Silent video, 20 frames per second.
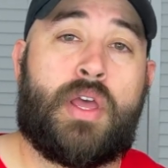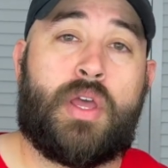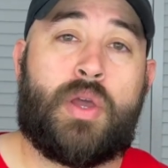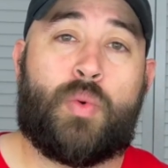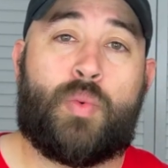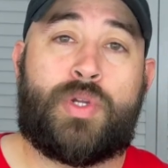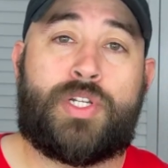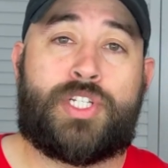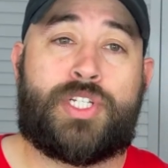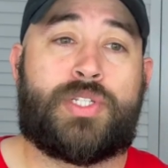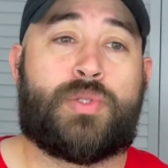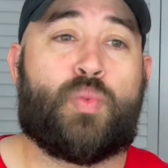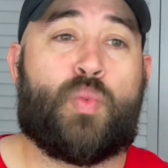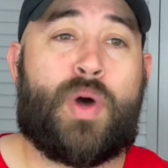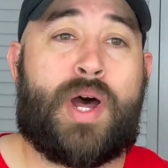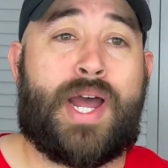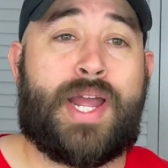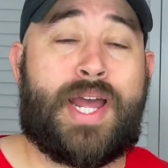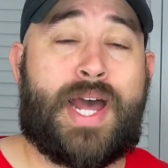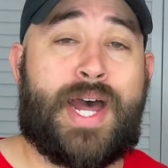which is
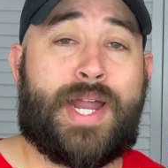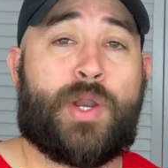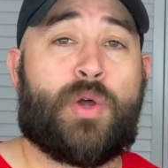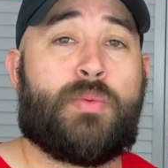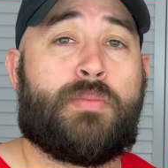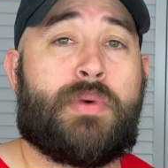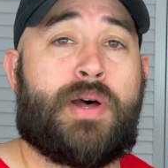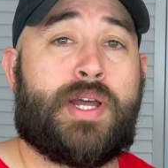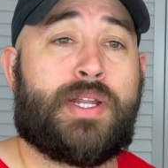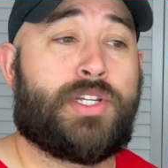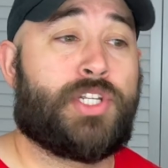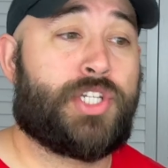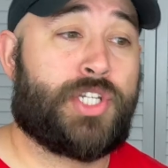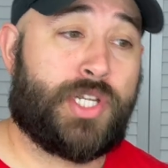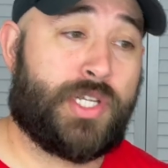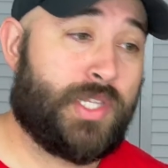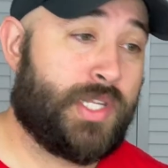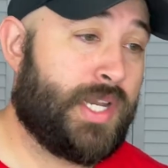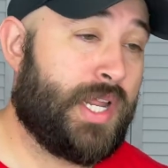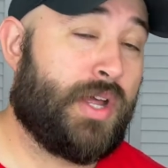why I don't mind
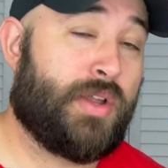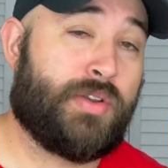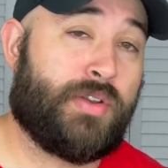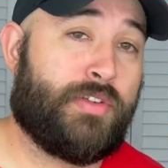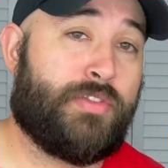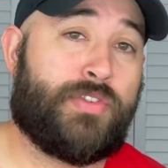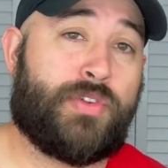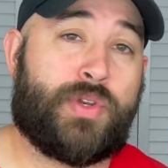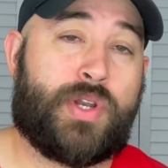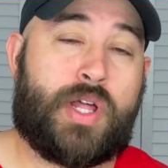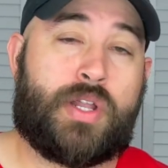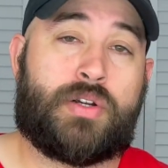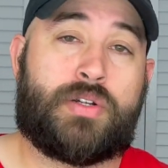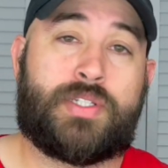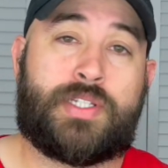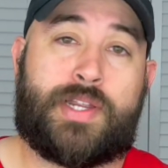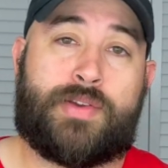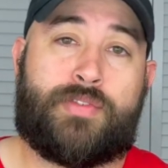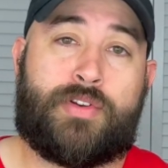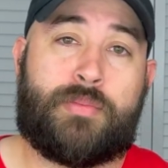shelling out a few dollars
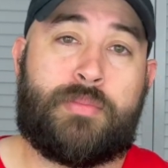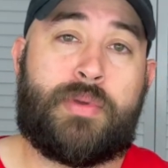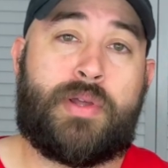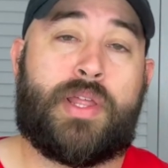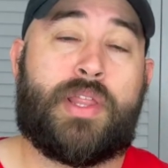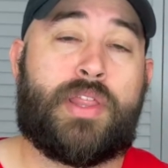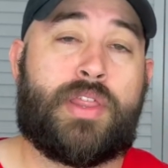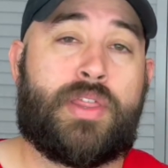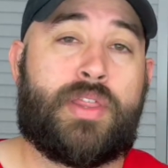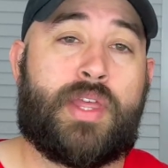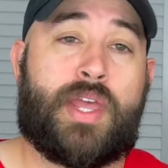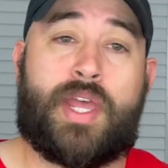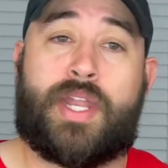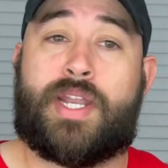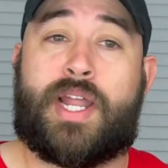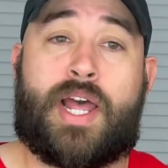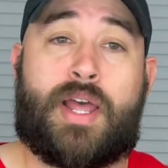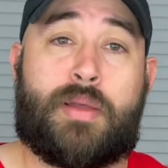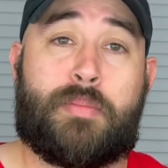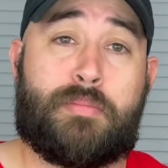every month, and
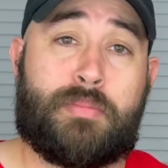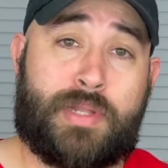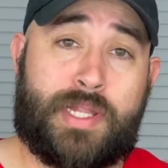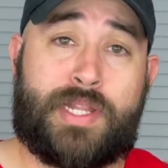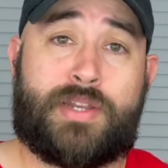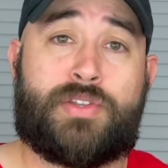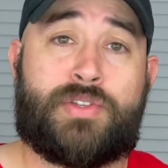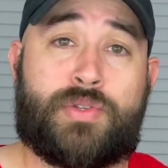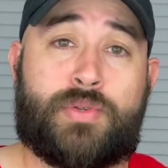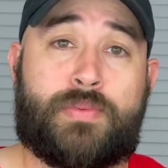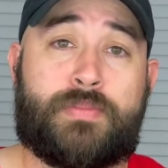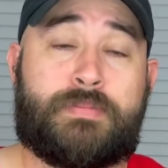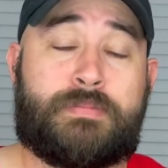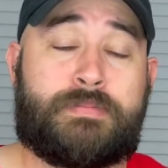I plan to.